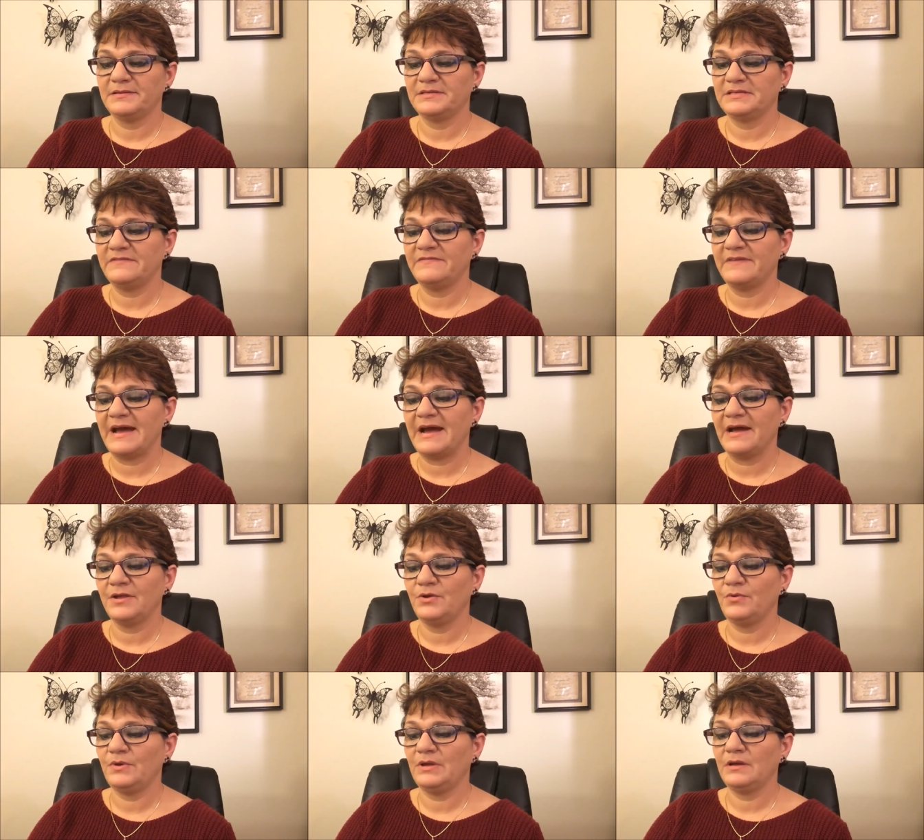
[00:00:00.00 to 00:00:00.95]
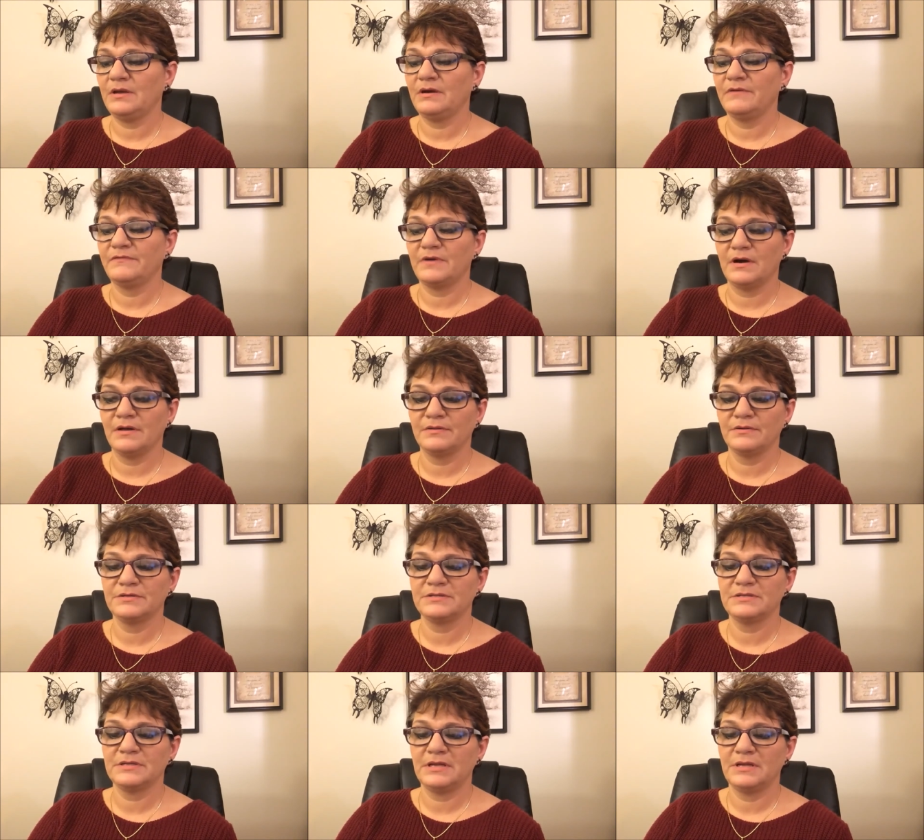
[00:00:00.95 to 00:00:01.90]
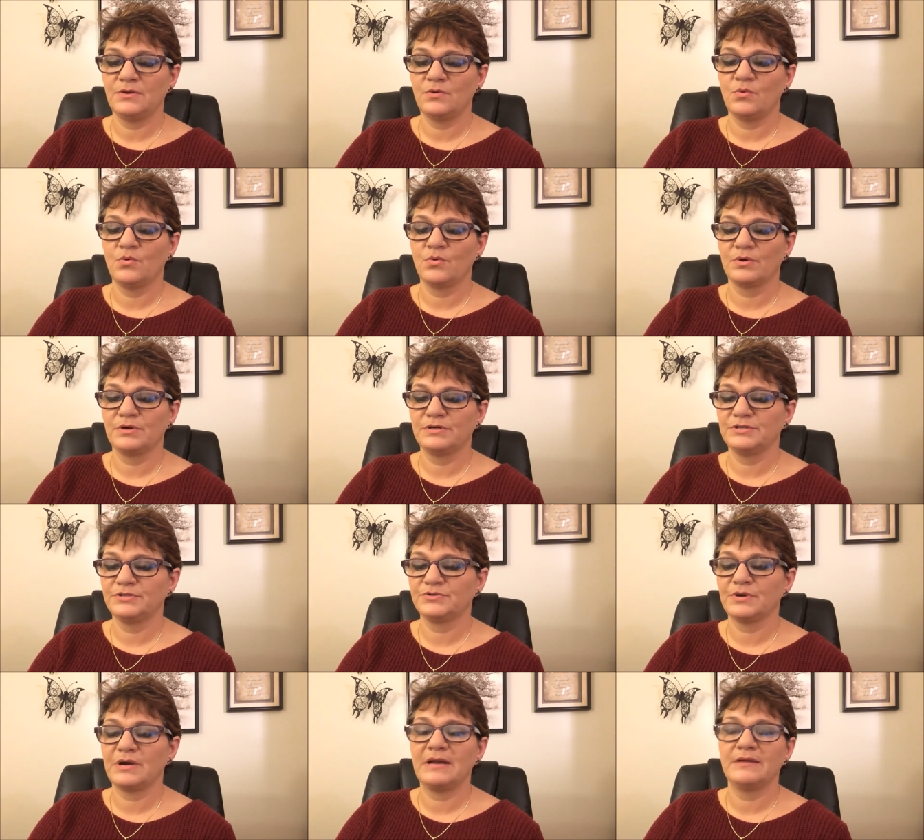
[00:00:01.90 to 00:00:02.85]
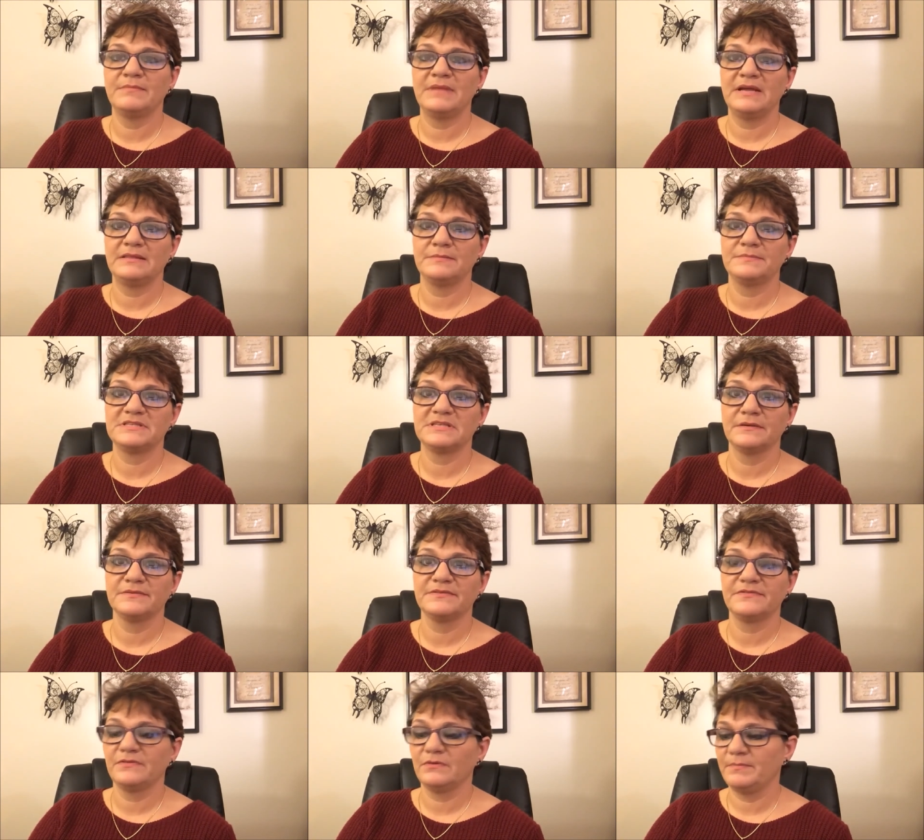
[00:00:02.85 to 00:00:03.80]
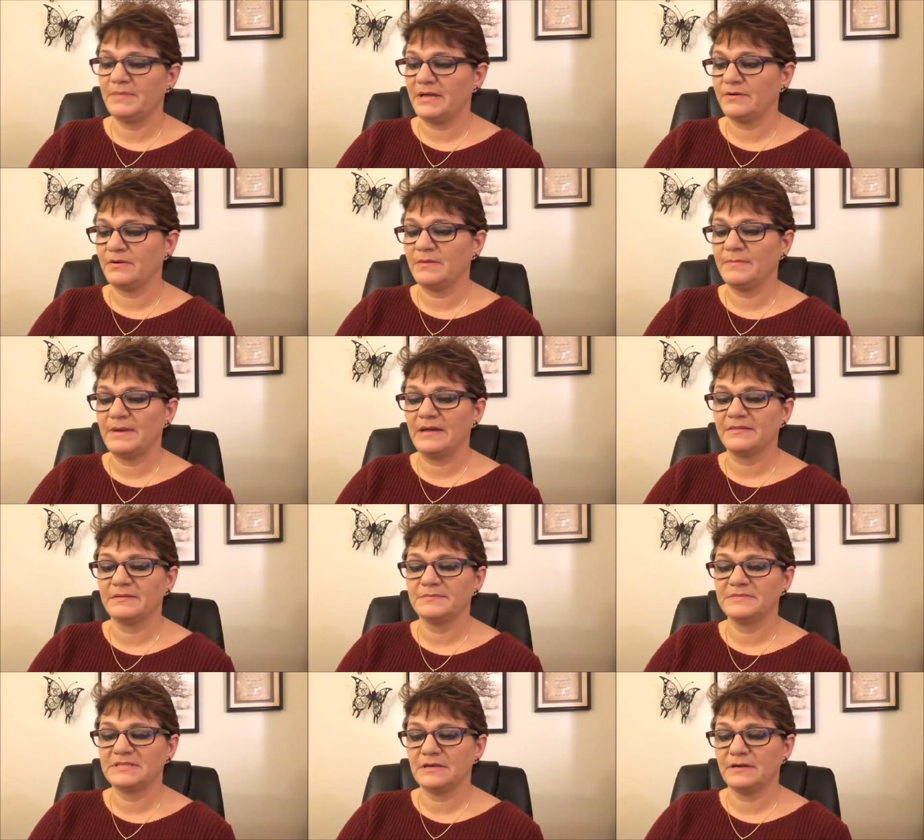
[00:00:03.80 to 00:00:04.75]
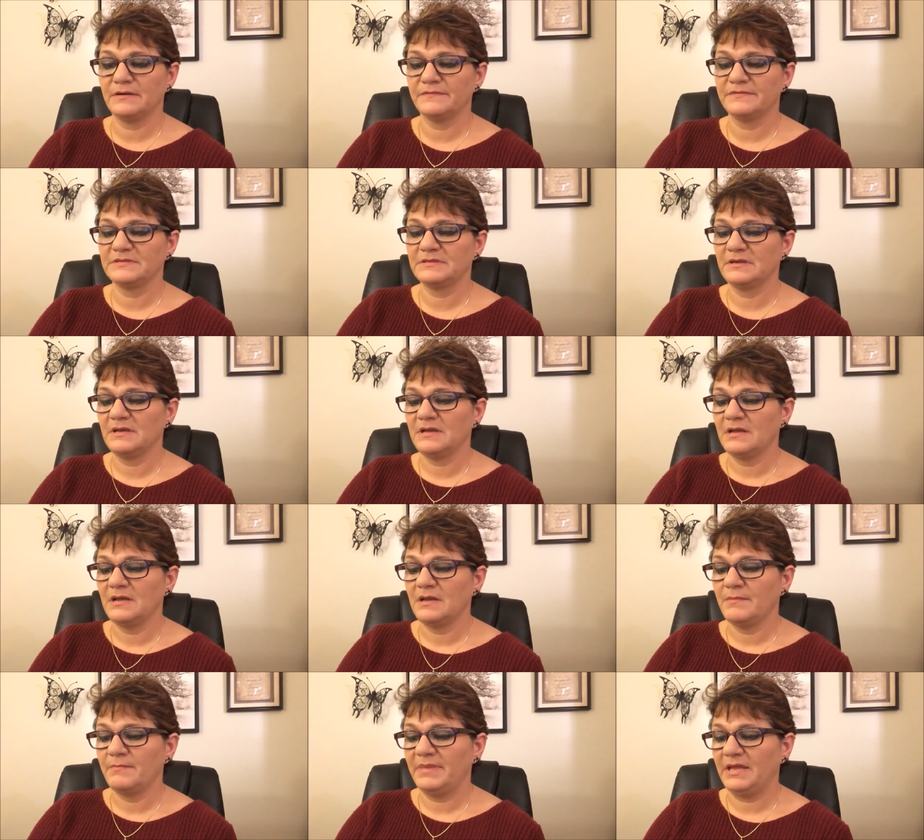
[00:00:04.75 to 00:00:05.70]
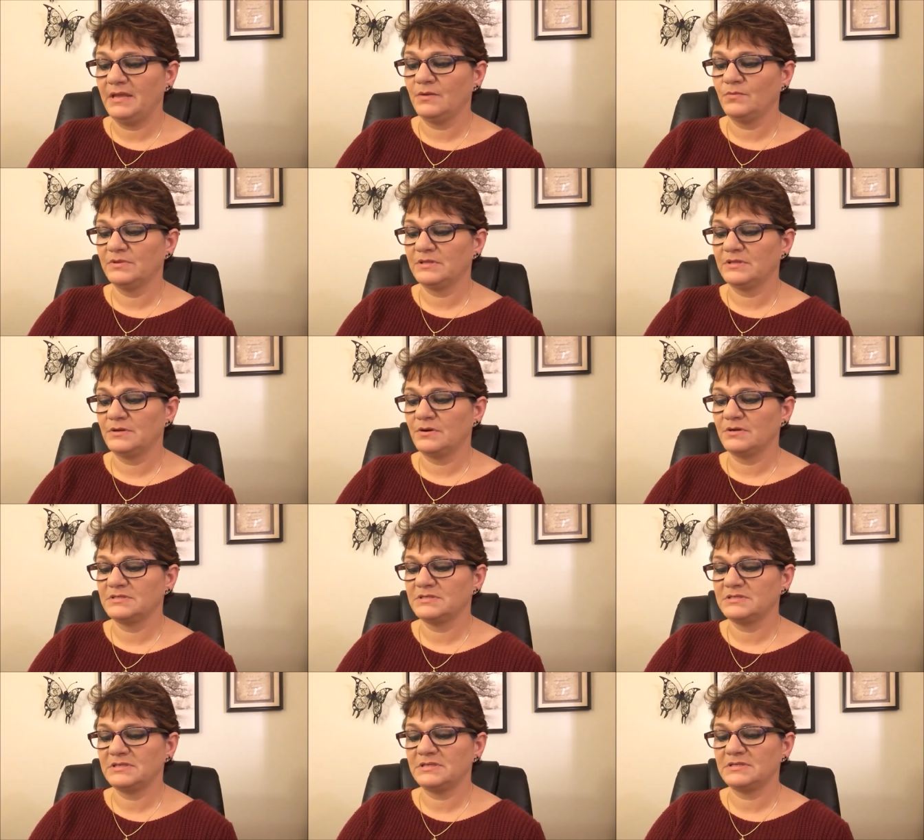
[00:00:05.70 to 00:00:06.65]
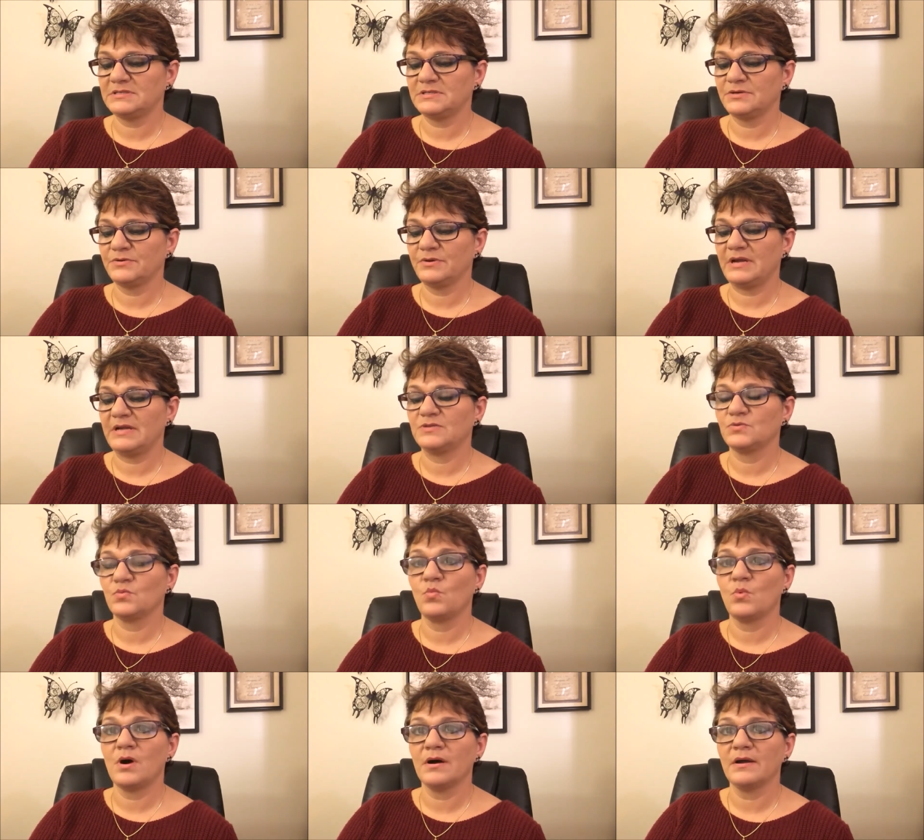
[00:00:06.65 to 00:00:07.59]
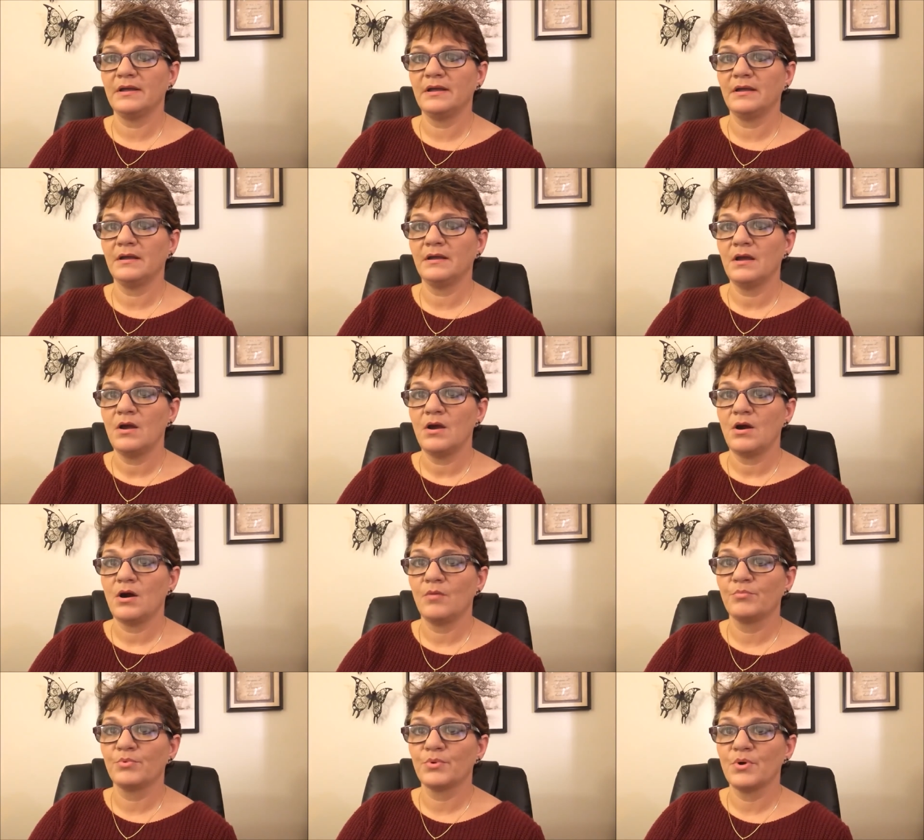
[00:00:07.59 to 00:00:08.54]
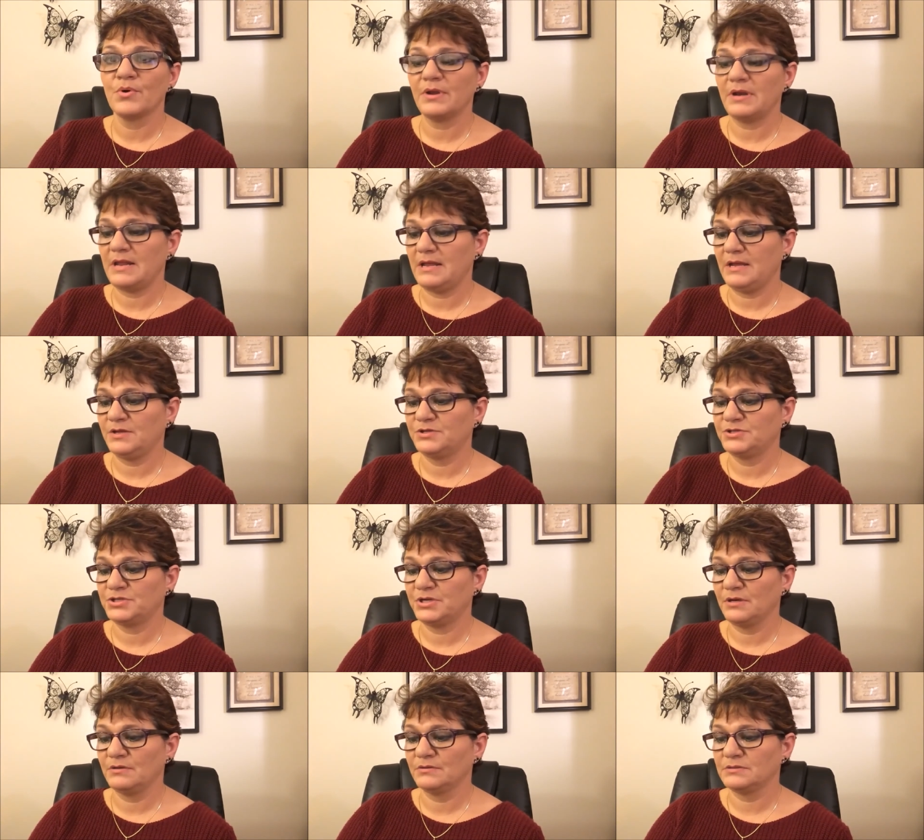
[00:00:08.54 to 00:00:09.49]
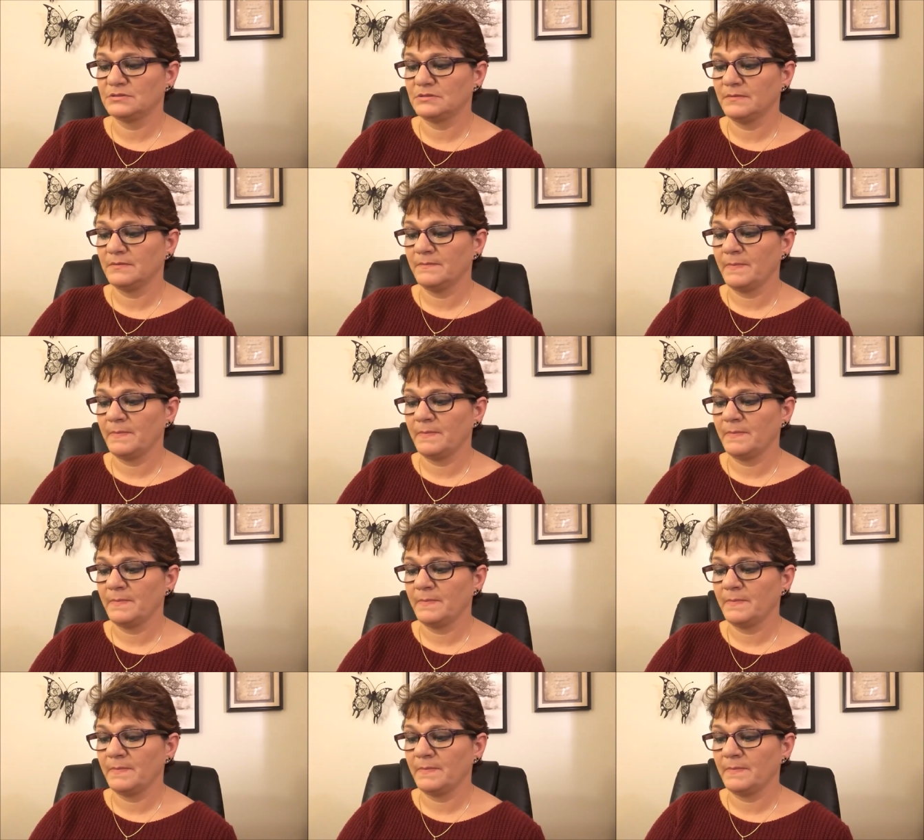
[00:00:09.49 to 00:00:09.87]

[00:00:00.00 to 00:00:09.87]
devaluing of others in order to try to make themselves feel better about themselves. Being with a narcissist creates walking on broken eggshells.